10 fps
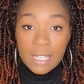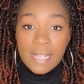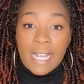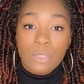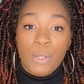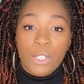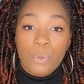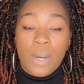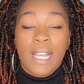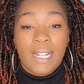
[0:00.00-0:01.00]
And that's what you
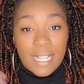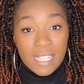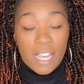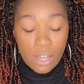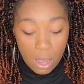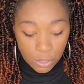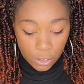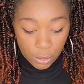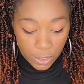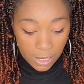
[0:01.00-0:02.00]
want, and that's how
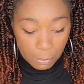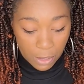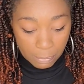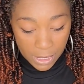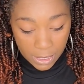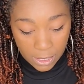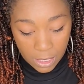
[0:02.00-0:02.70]
you'll get more business.